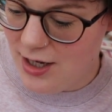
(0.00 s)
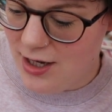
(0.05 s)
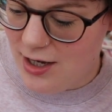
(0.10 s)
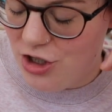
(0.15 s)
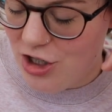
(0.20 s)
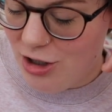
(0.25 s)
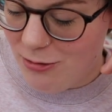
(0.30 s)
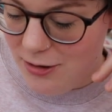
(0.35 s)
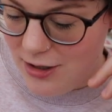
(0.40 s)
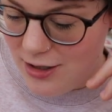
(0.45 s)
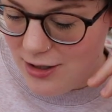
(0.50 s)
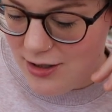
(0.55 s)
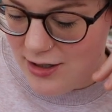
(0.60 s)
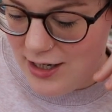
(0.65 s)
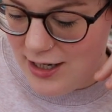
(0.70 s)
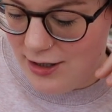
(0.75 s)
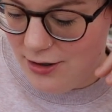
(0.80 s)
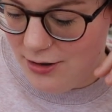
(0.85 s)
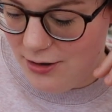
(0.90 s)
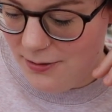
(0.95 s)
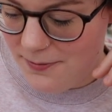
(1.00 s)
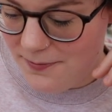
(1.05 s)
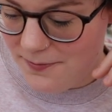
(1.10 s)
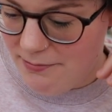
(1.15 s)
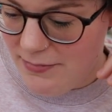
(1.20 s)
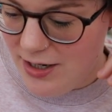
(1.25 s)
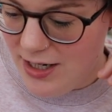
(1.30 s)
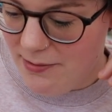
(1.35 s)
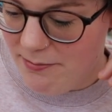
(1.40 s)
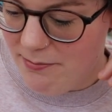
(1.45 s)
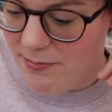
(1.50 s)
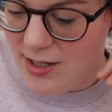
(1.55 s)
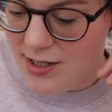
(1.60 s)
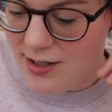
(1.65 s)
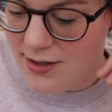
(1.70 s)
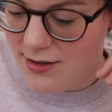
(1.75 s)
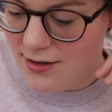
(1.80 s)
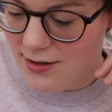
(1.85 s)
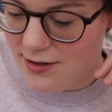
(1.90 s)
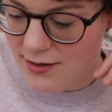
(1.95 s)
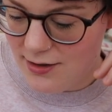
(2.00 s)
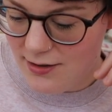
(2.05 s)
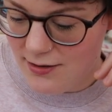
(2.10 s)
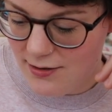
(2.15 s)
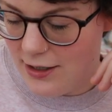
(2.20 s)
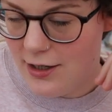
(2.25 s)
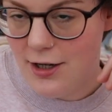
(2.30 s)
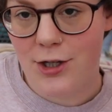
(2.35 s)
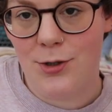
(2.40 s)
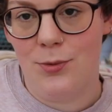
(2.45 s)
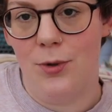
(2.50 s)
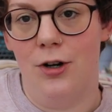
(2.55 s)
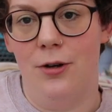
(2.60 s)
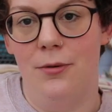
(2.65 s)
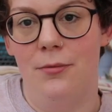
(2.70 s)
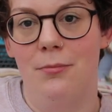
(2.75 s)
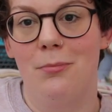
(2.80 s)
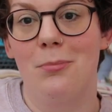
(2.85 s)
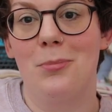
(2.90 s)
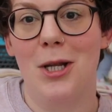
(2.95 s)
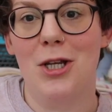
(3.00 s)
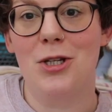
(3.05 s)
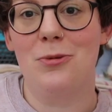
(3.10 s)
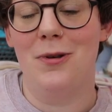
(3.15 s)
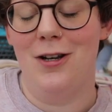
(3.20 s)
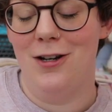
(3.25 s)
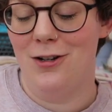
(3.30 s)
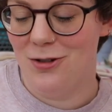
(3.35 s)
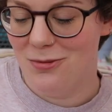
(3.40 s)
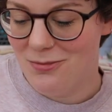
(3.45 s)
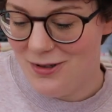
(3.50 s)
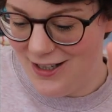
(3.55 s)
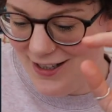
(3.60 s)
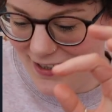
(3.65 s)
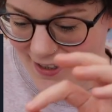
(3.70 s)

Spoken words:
Shelby the Snail, mini mittens. Guess what? Last page.